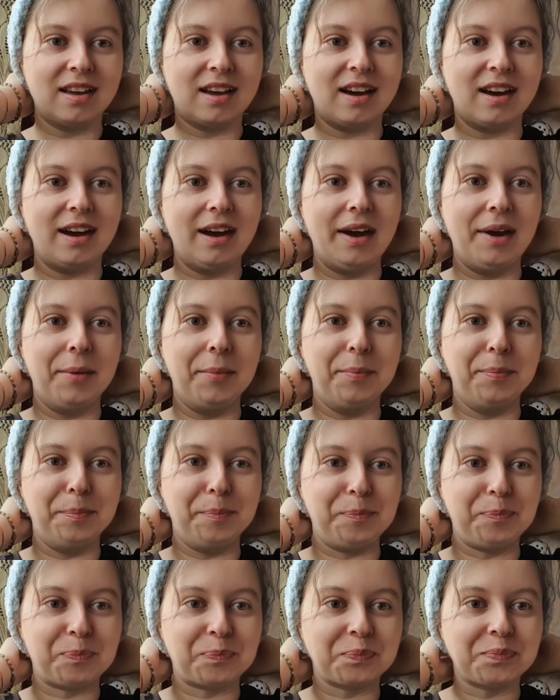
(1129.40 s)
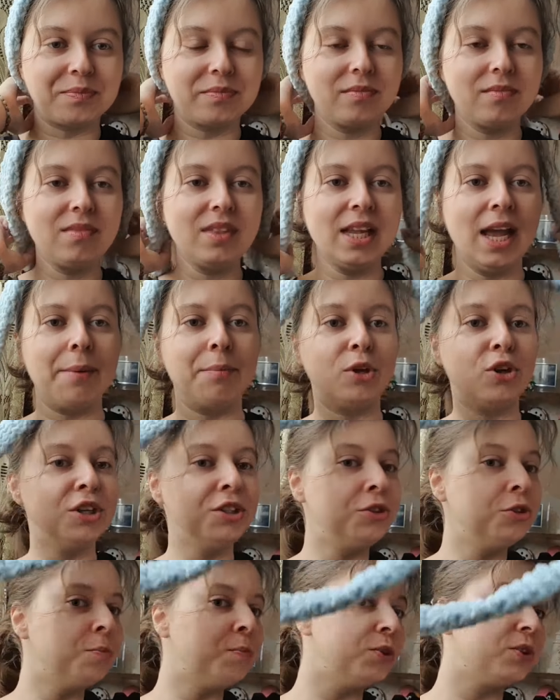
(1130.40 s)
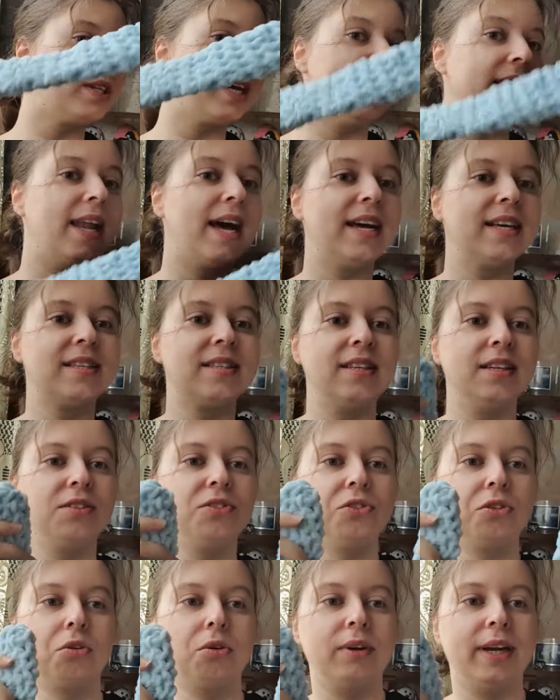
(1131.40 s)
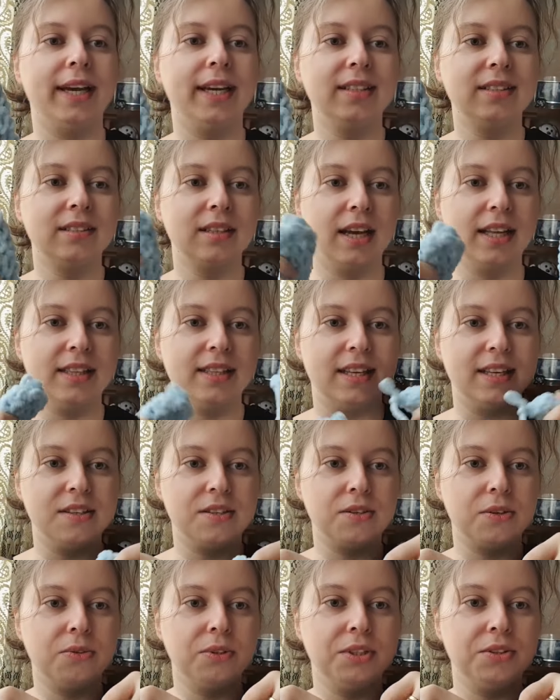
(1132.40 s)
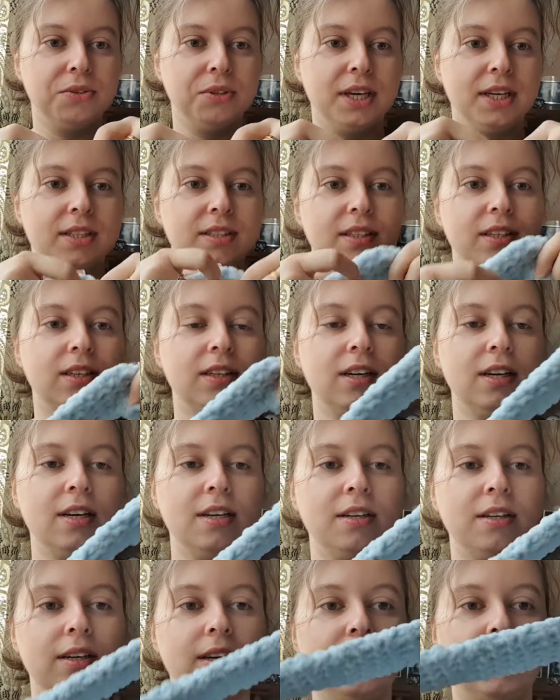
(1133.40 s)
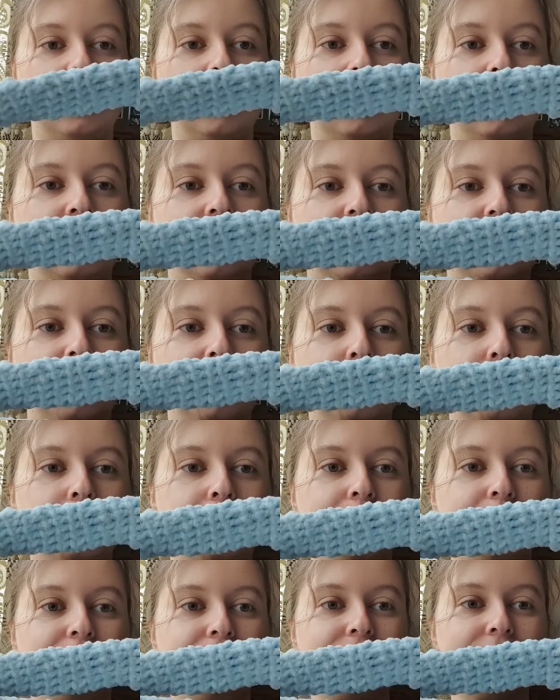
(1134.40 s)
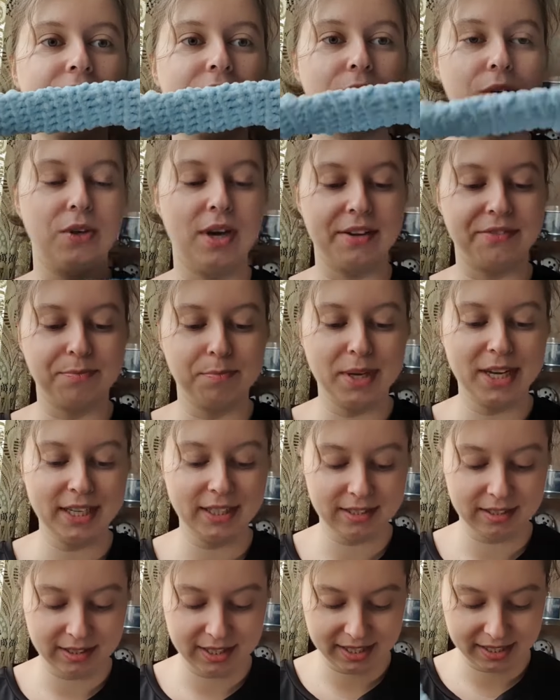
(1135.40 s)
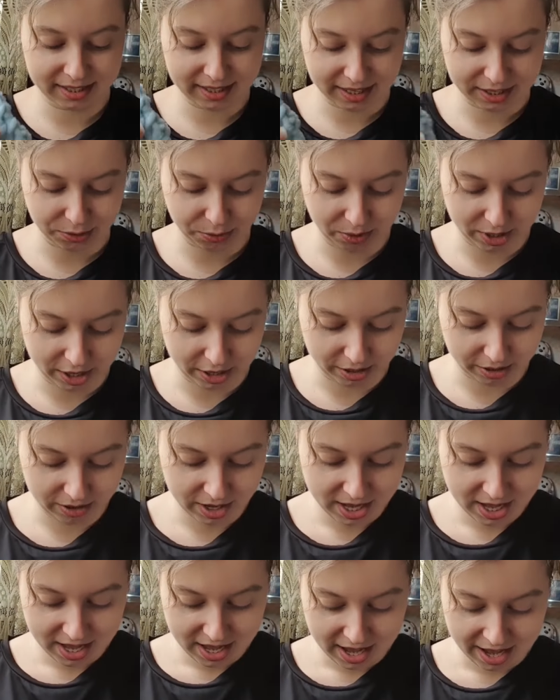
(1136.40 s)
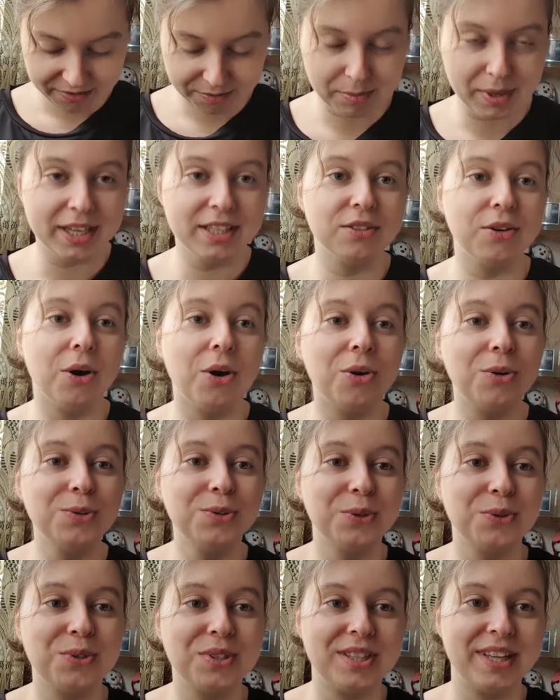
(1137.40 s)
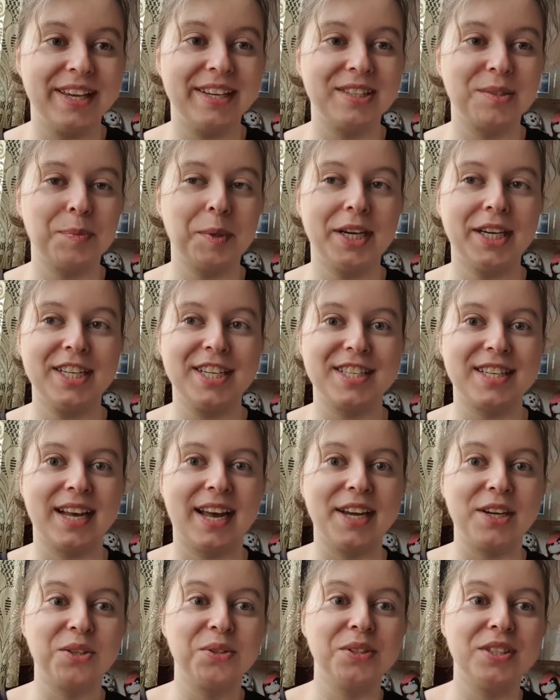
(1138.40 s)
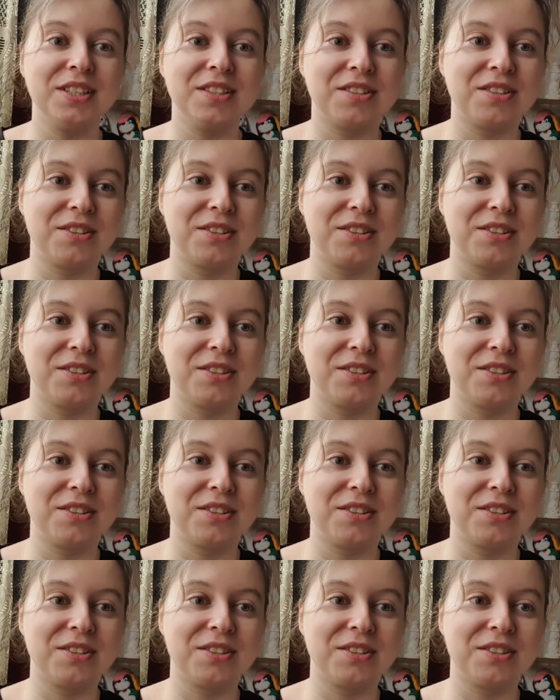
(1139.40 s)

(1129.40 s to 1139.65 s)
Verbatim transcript: Um, I'm going to put elastic through it and then sew it together um, so I've made this as well I've made all those things because I couldn't